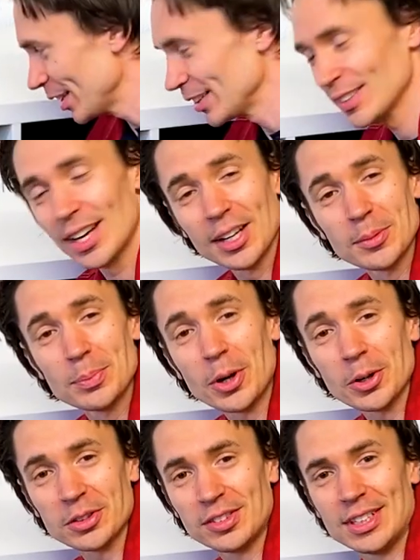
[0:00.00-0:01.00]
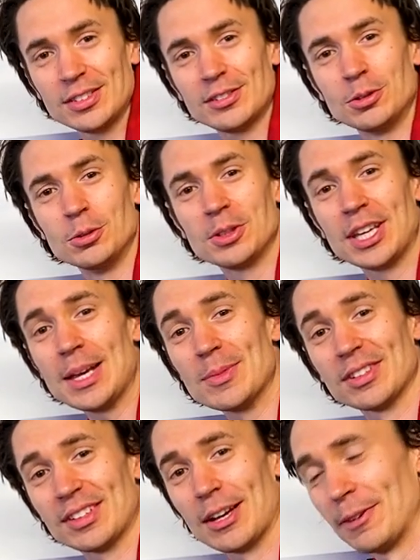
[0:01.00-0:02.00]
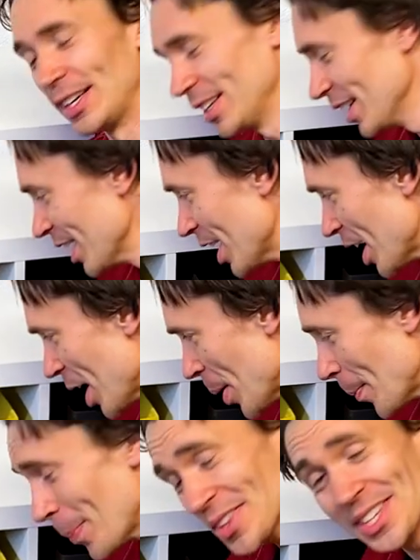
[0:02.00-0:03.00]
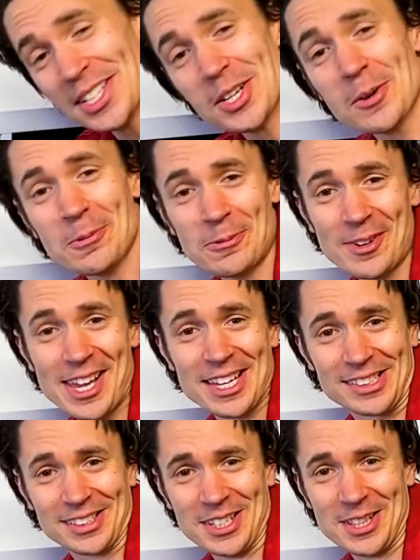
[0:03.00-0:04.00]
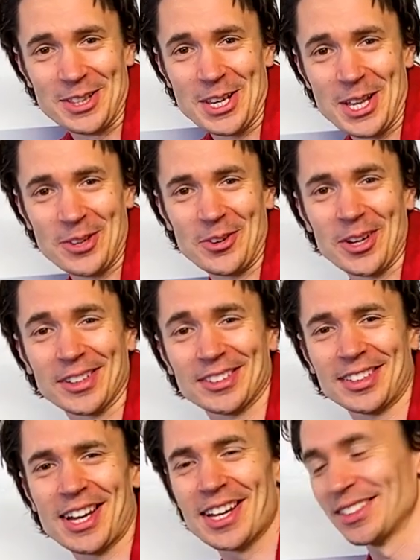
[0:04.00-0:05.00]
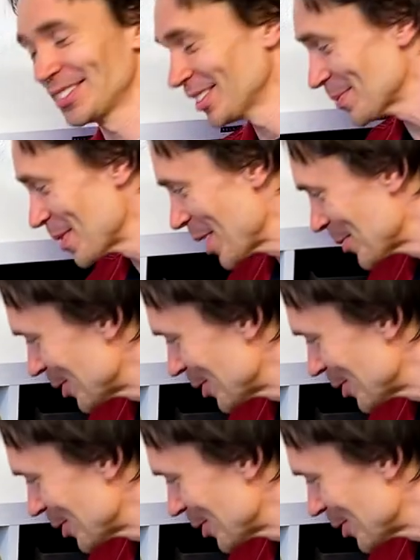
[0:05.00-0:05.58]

these coloured boxes to keep the stuff in, but they don't fit. They're the wrong size. Somehow